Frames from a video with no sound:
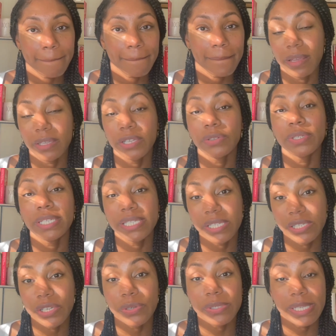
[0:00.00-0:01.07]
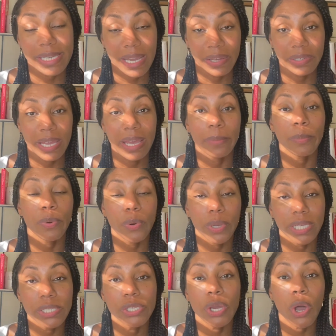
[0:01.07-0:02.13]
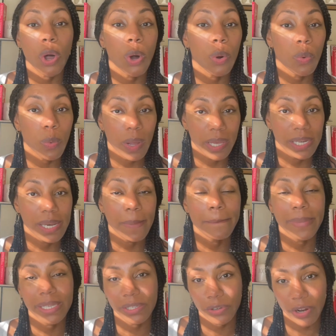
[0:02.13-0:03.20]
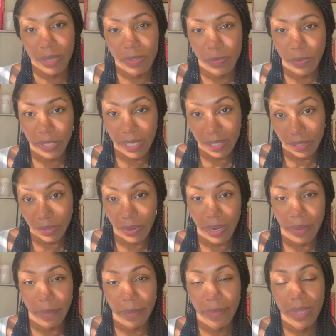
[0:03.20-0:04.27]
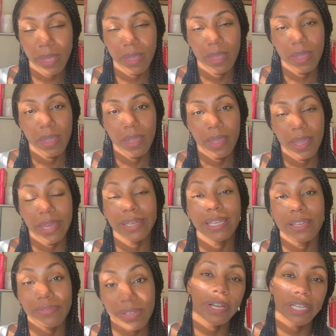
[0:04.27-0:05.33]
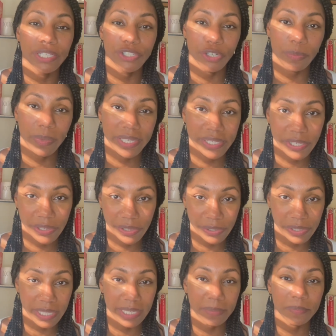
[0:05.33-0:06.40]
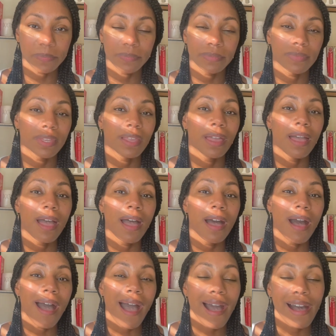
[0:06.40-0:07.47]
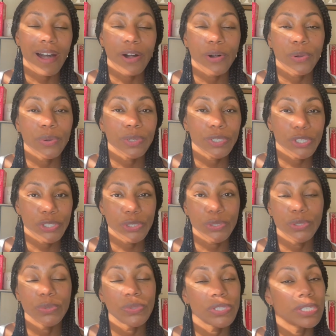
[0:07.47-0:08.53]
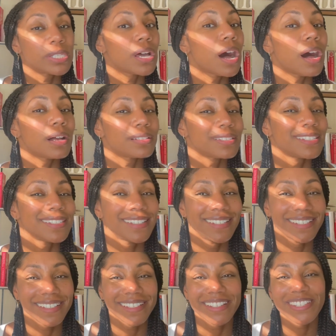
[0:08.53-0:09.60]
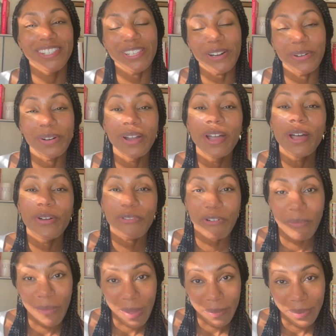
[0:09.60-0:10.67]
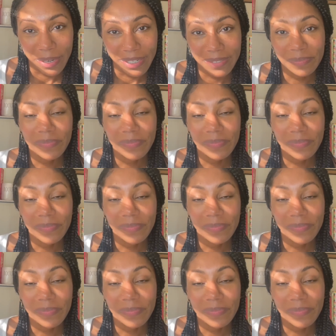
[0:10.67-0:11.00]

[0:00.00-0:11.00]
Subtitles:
You need to dose it out at 0.01 milligrams per kilogram and give it intramuscularly. How do you start? So remember,